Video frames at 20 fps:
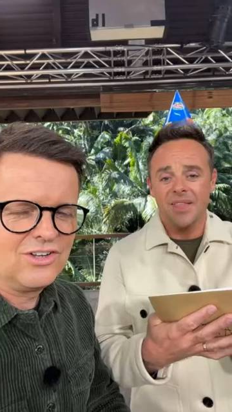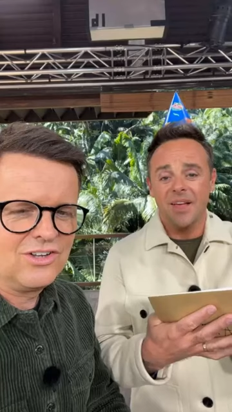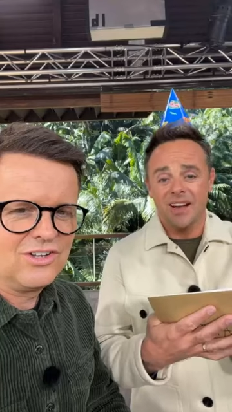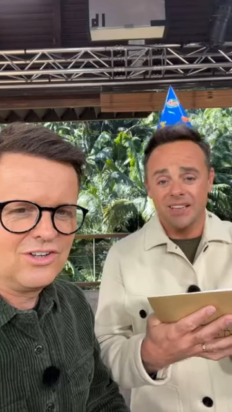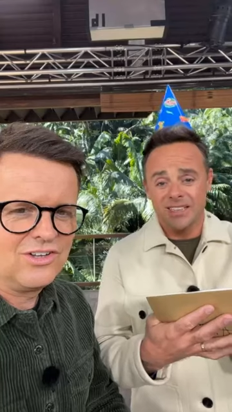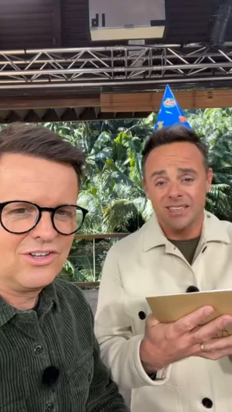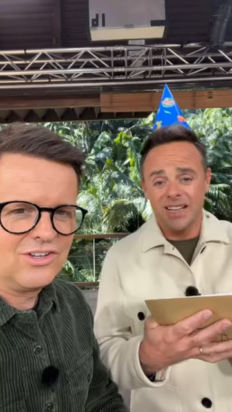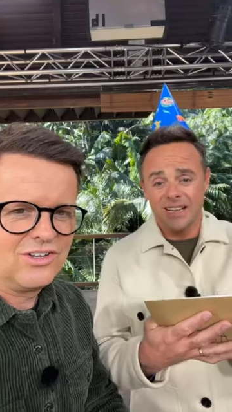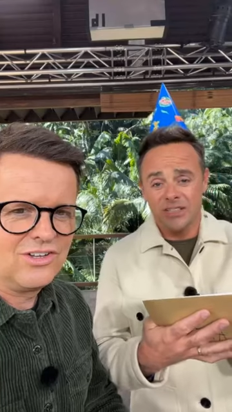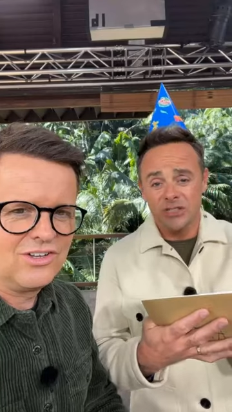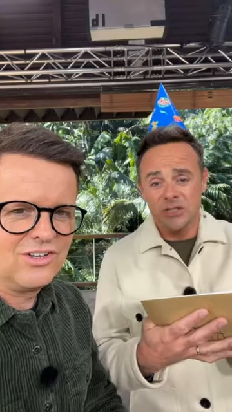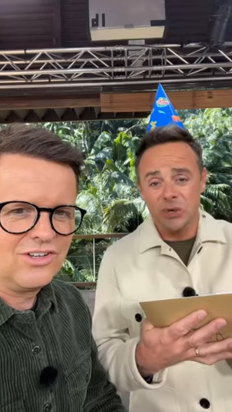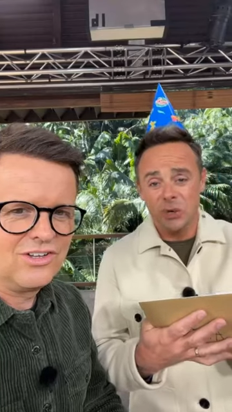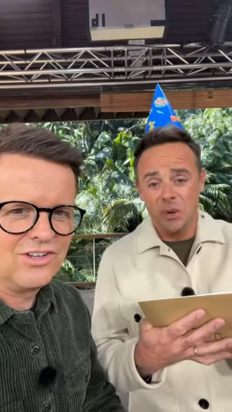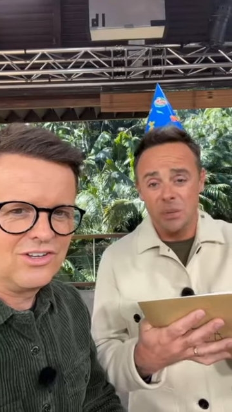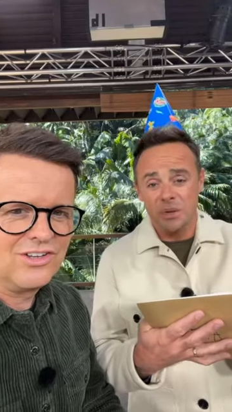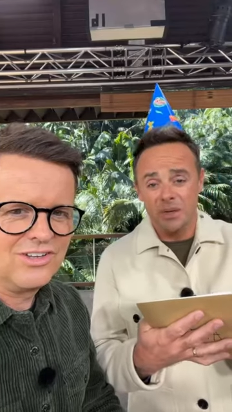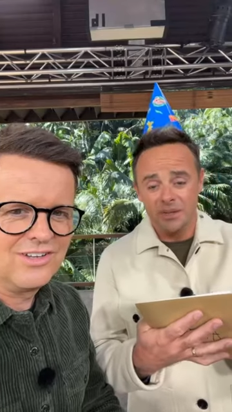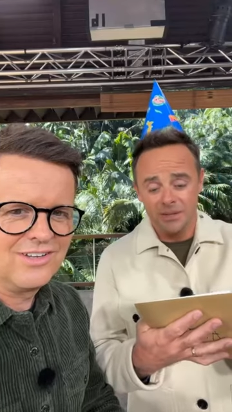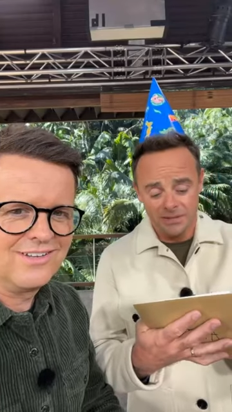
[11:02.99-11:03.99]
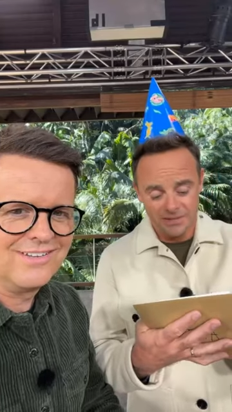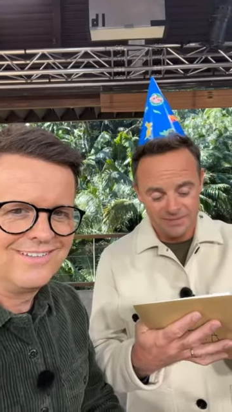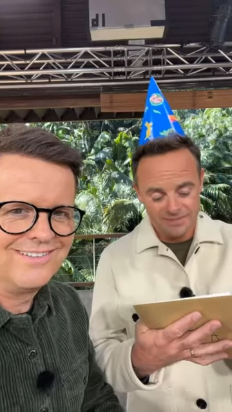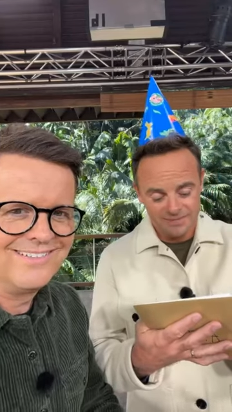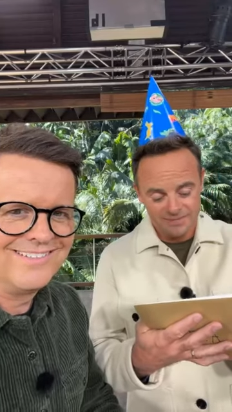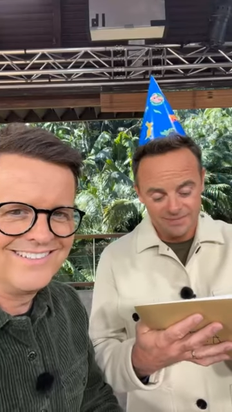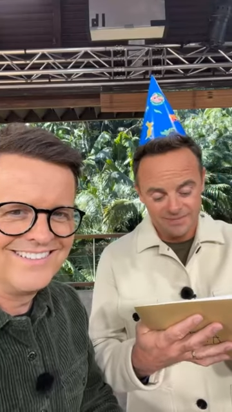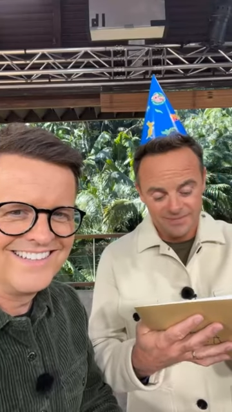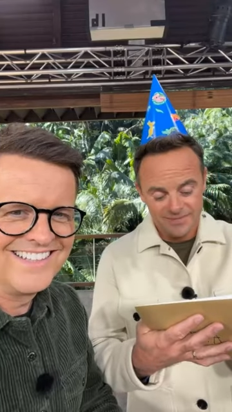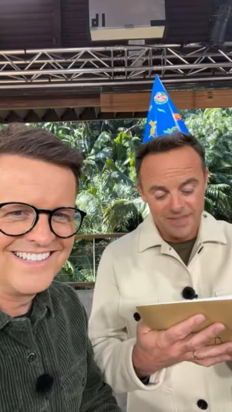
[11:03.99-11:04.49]
Speaker 1: that's that's doable.
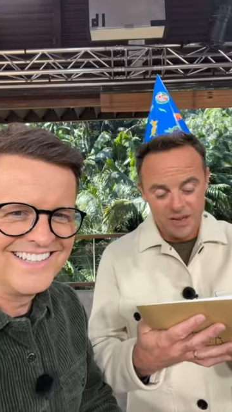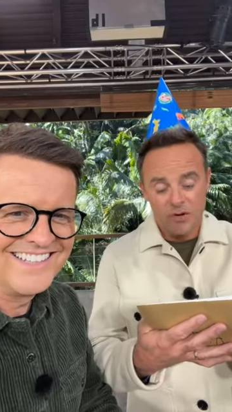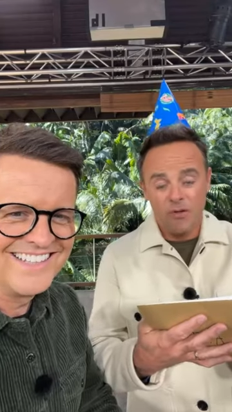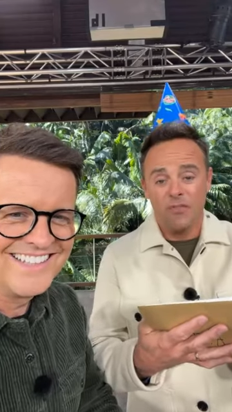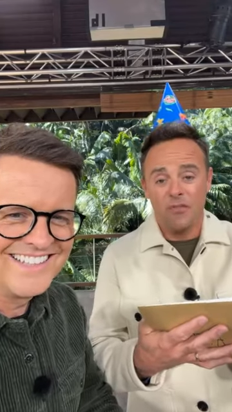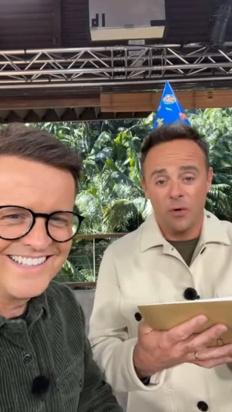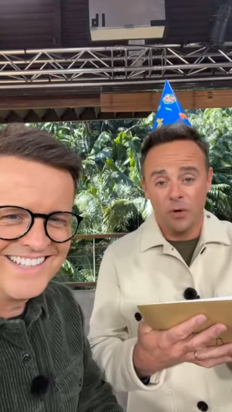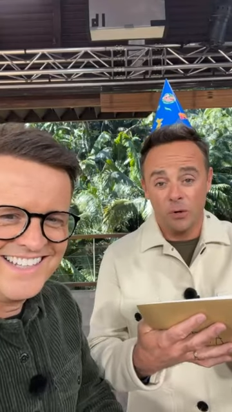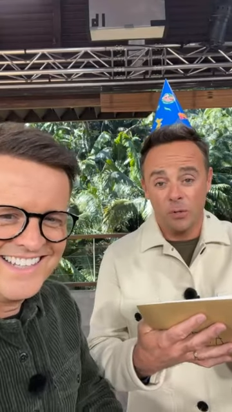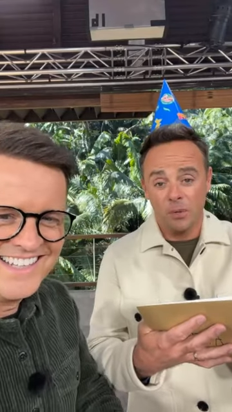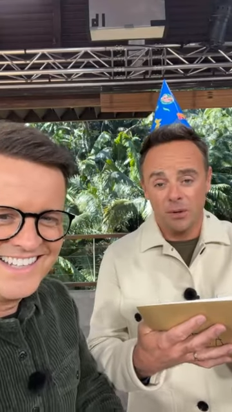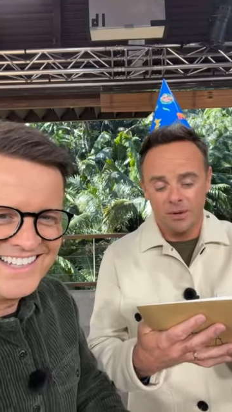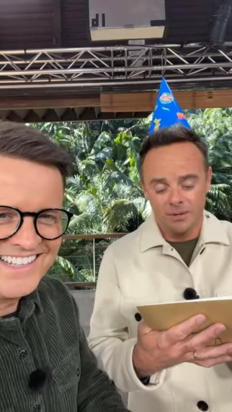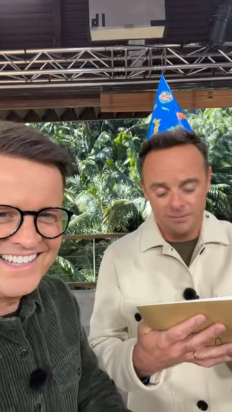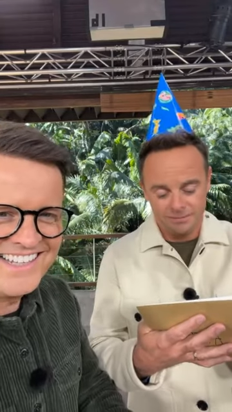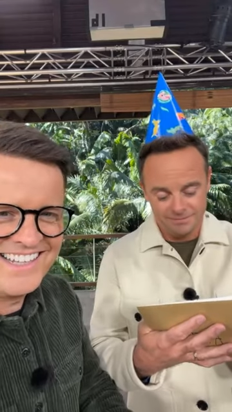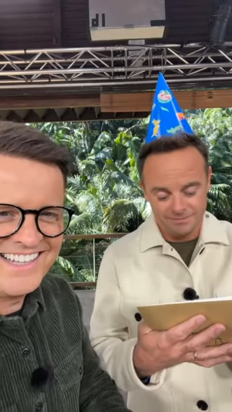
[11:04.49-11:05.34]
They're affordable.